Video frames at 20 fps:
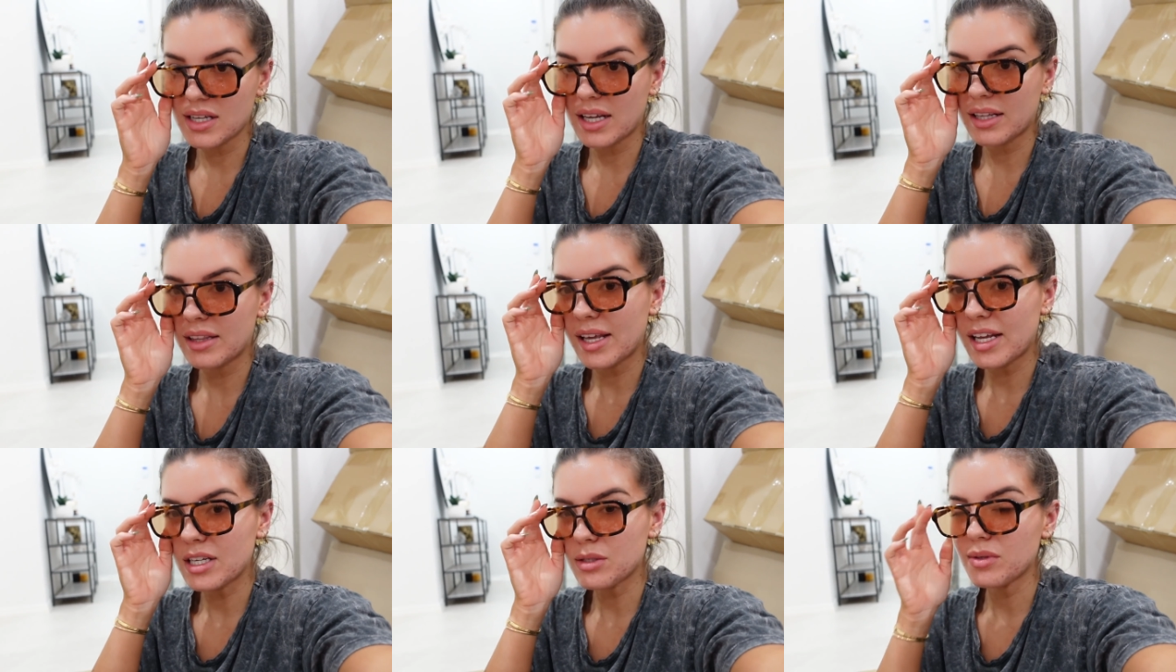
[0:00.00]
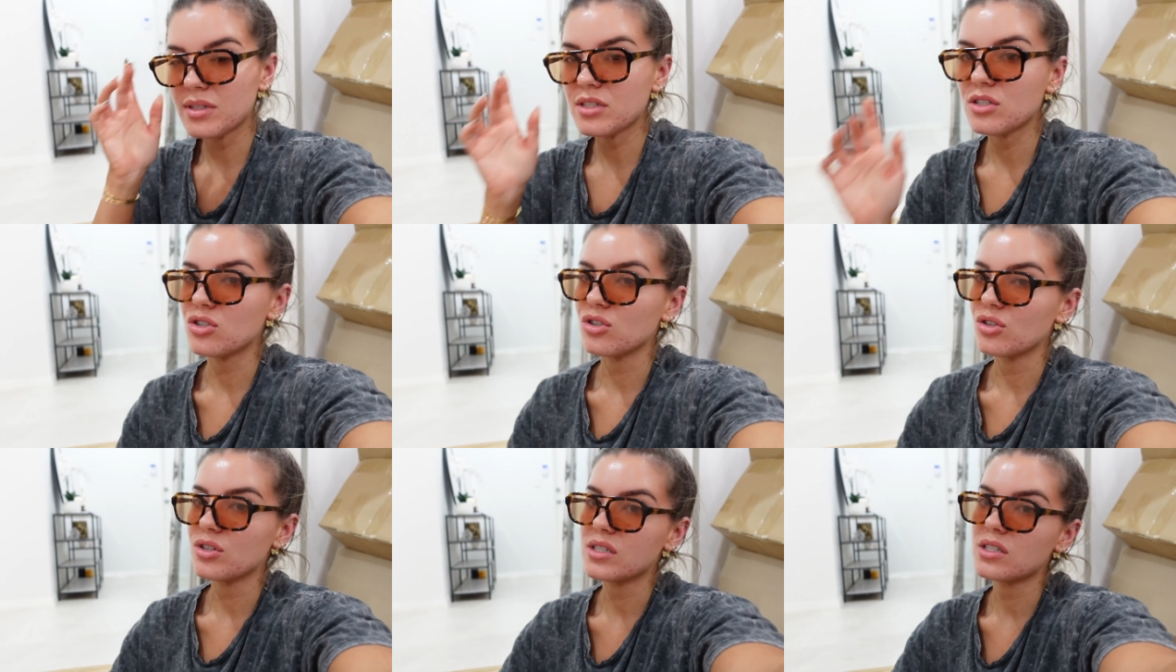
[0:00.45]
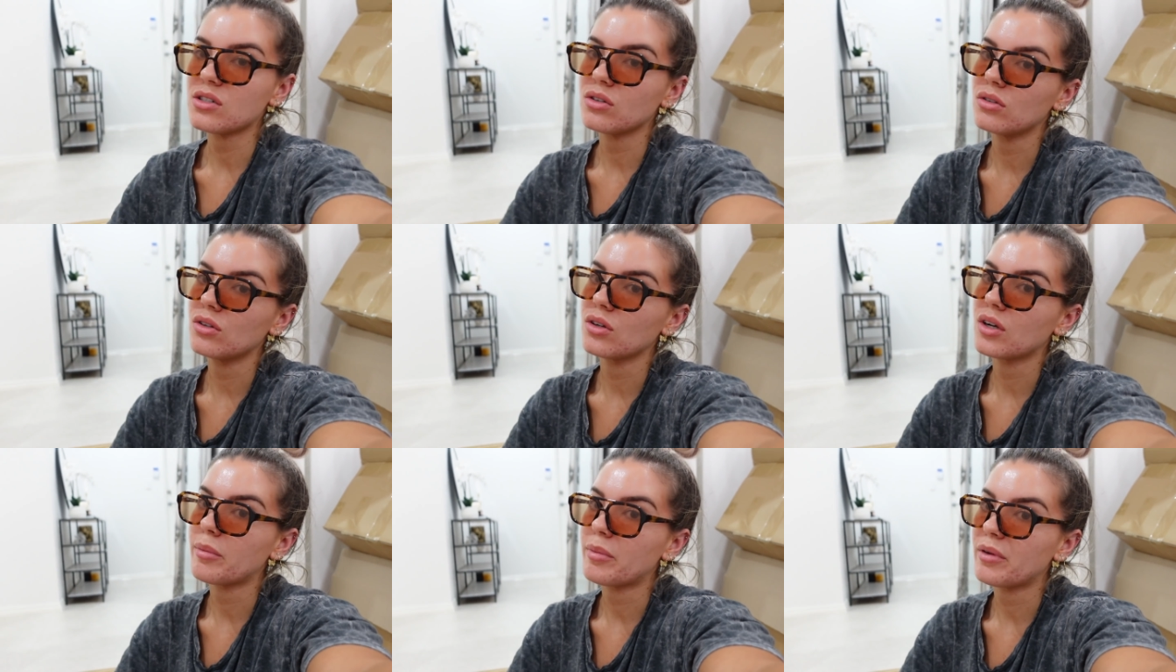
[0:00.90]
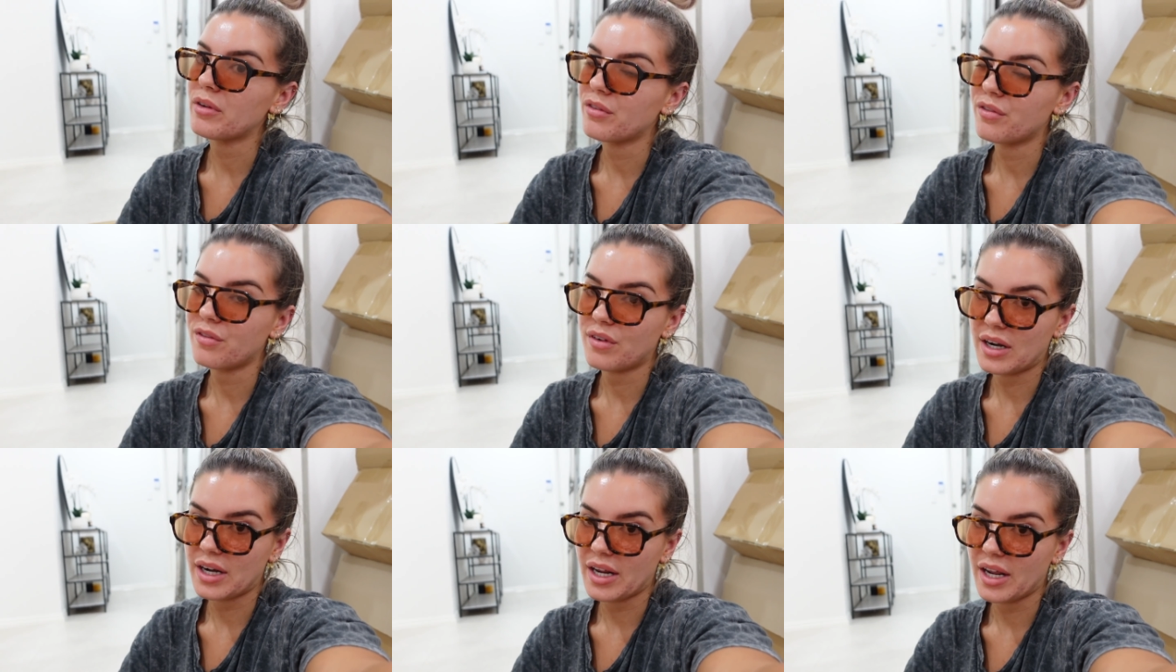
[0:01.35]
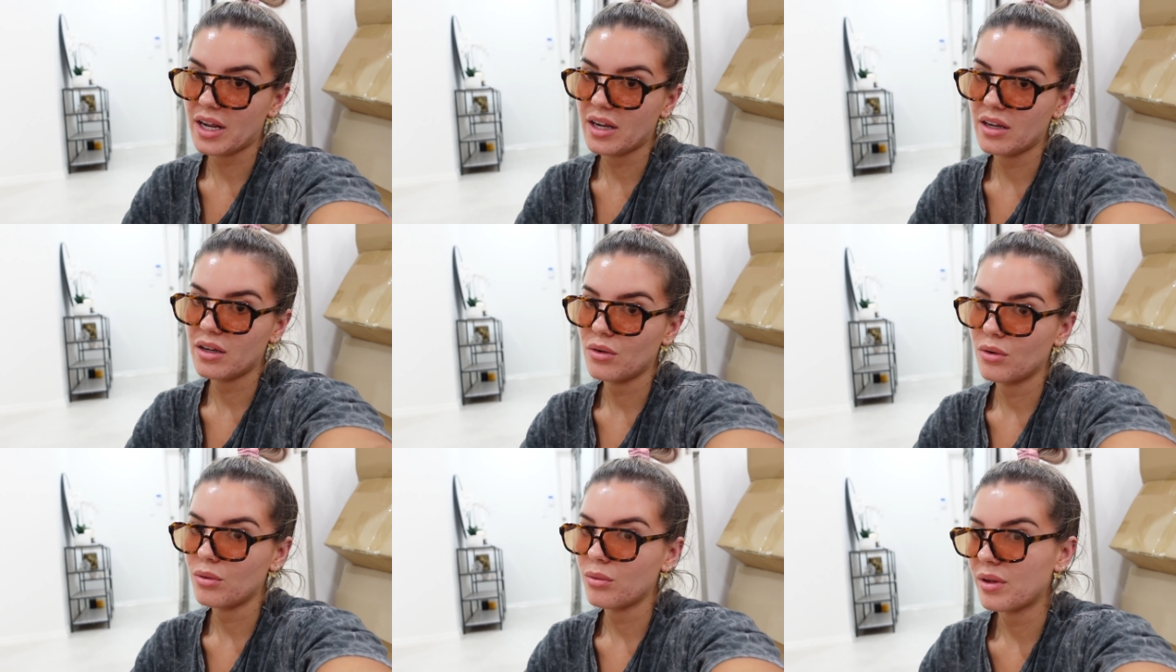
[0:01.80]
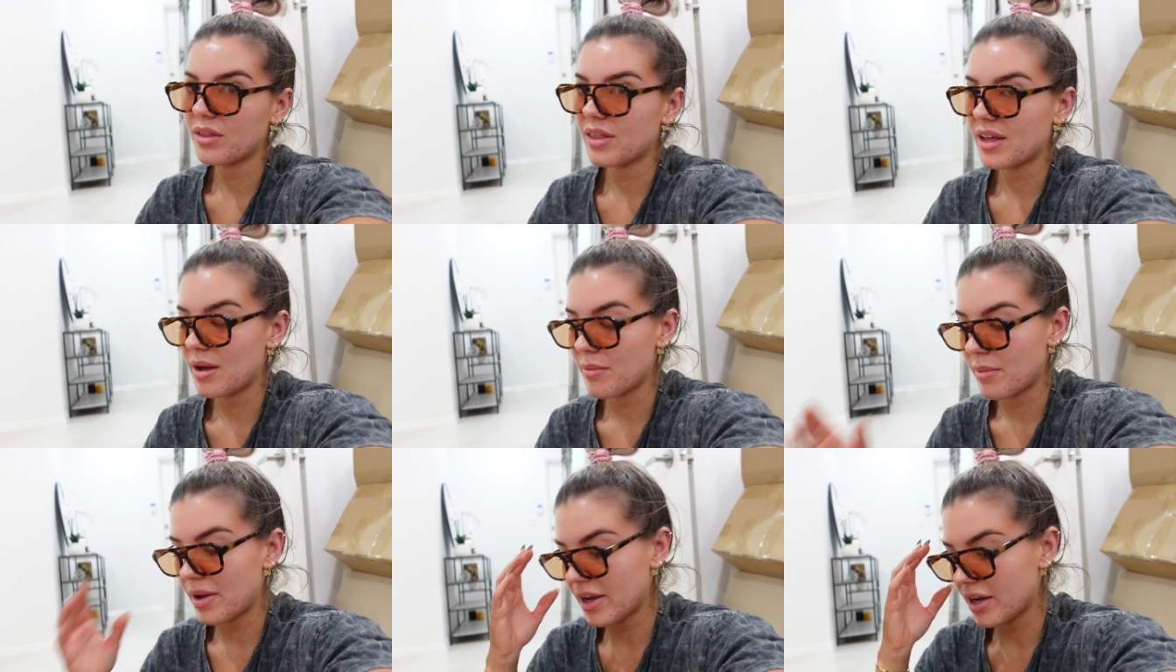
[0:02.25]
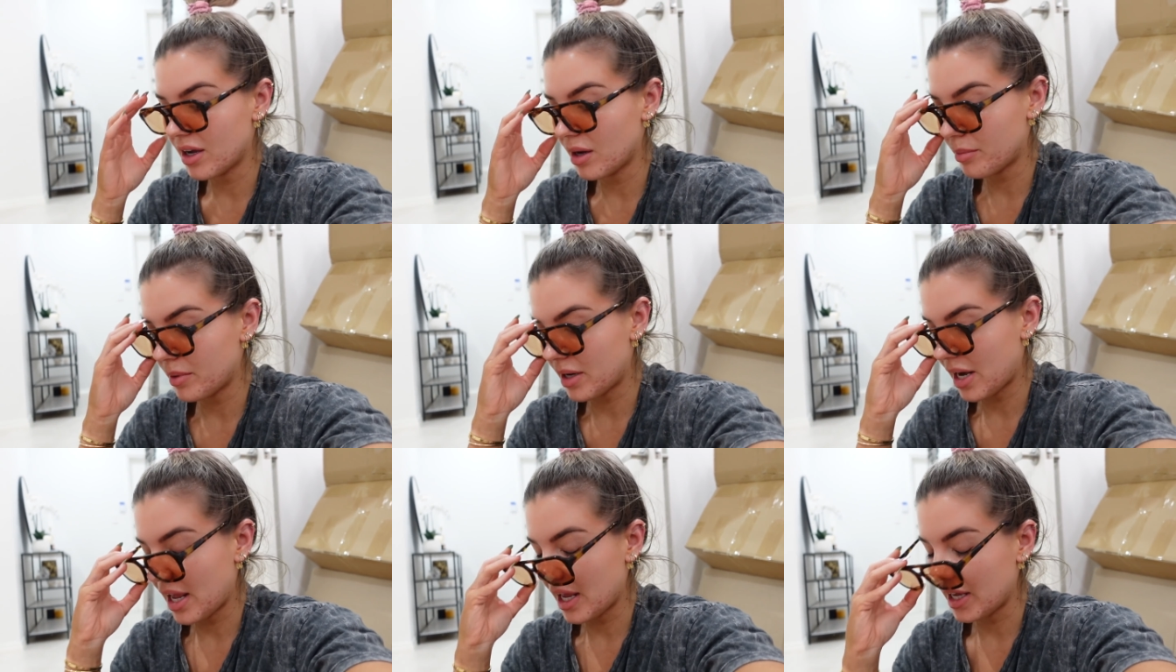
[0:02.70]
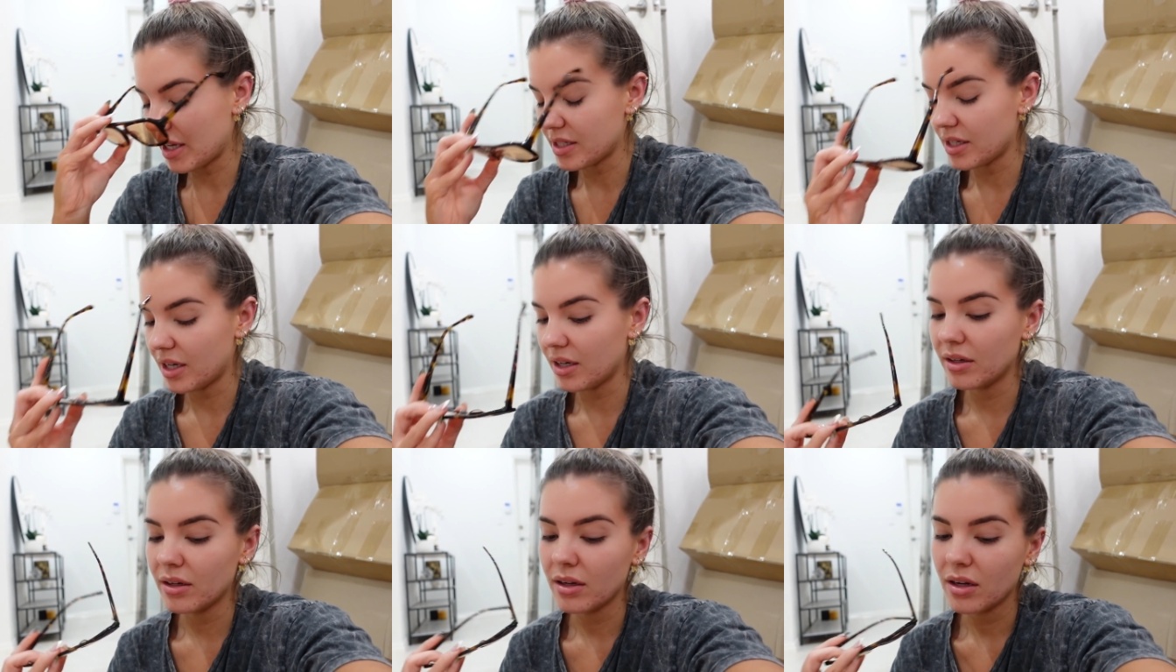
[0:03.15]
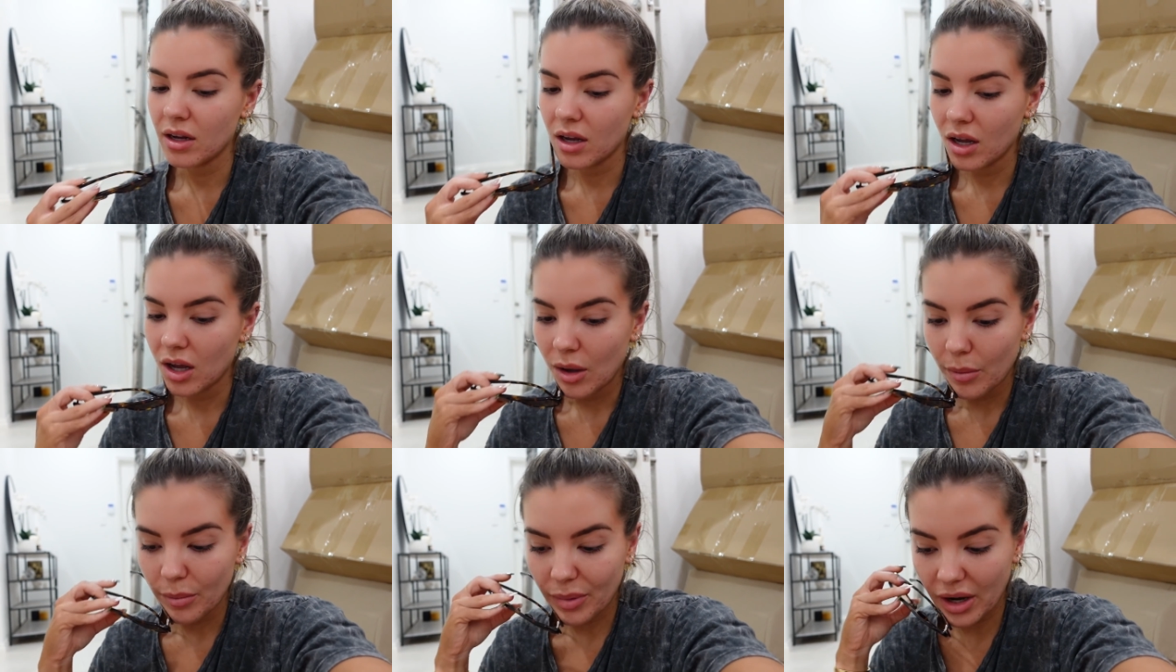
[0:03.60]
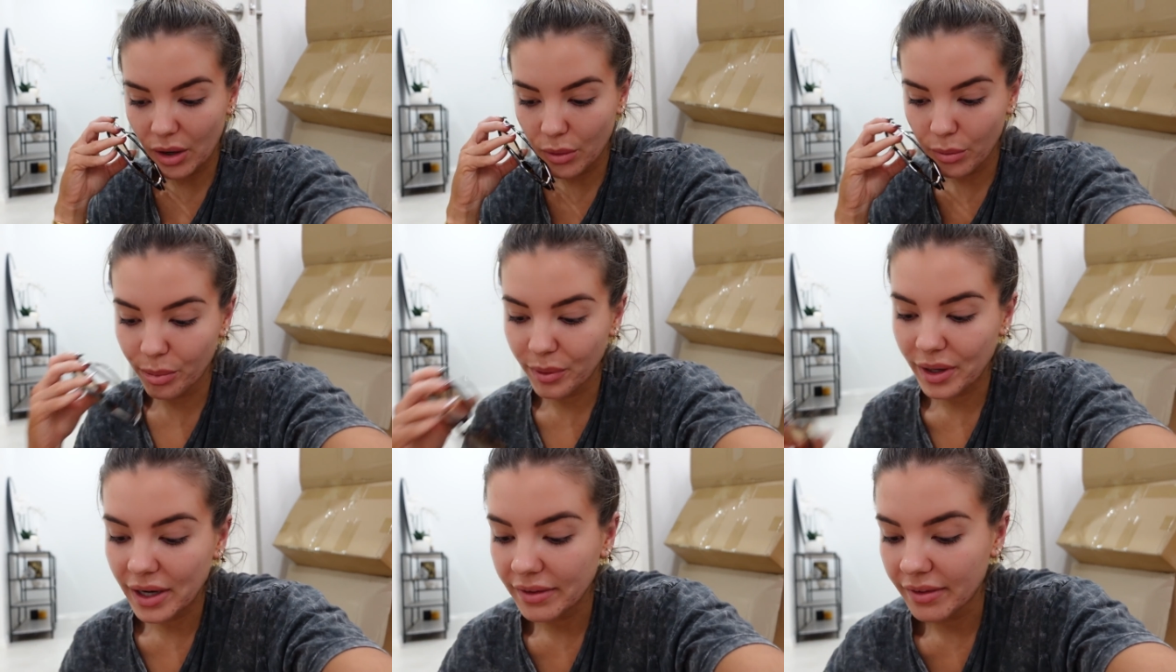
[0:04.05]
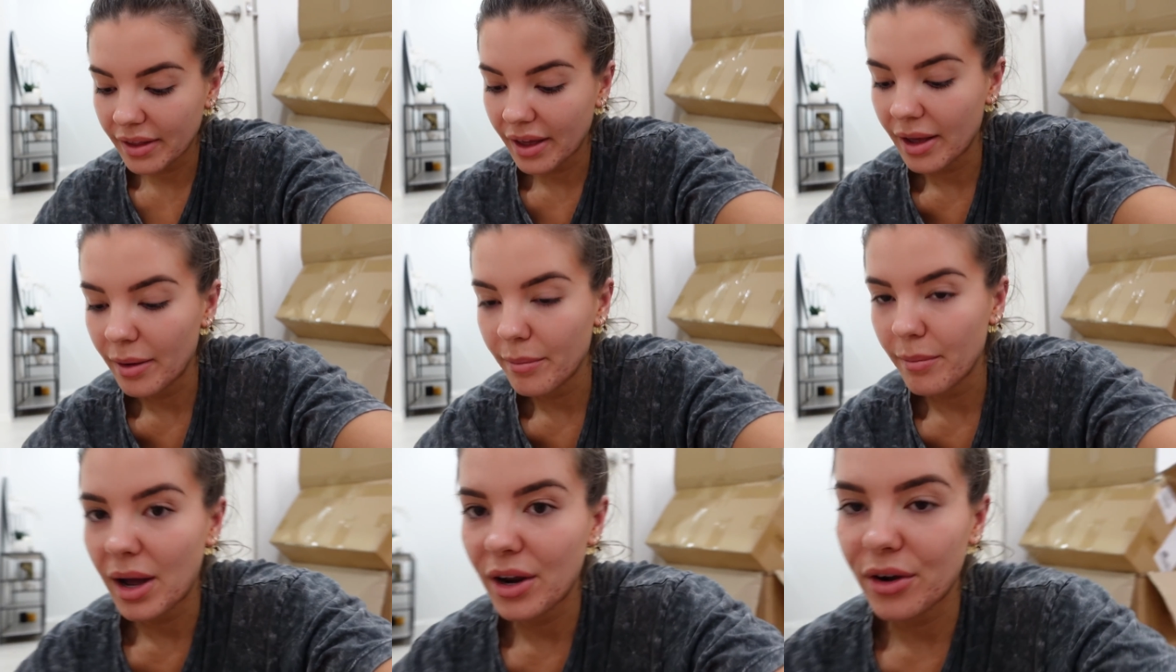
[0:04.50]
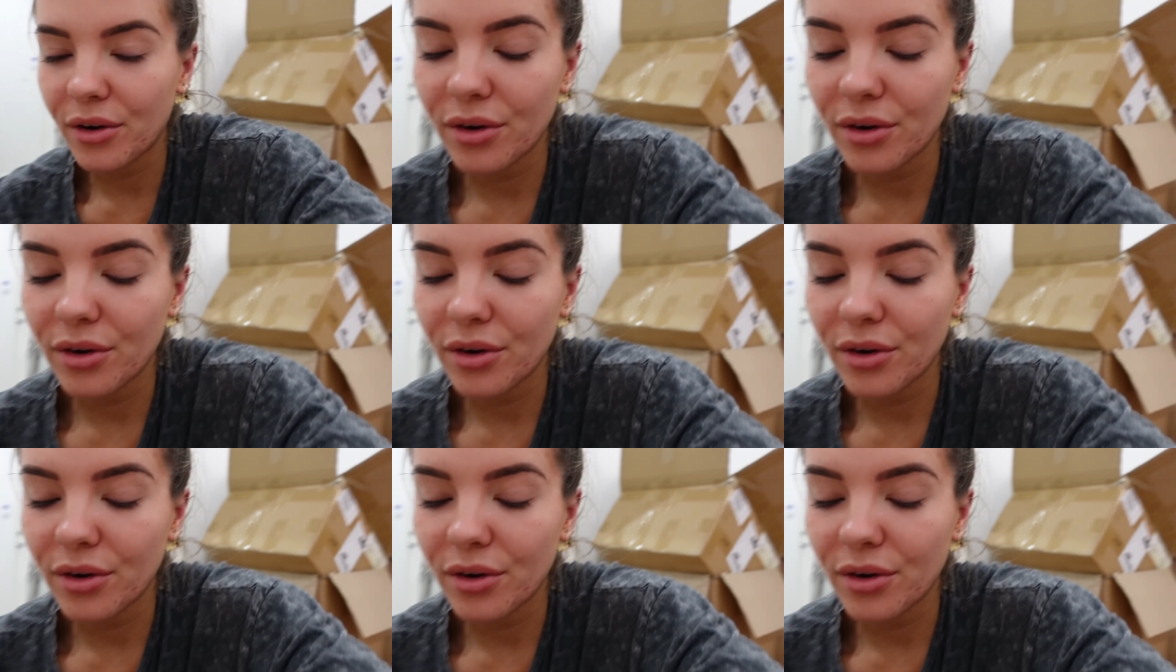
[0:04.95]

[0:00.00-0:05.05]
Like, these ones do still look a bit funny without makeup and hair done. But I'll bring them. I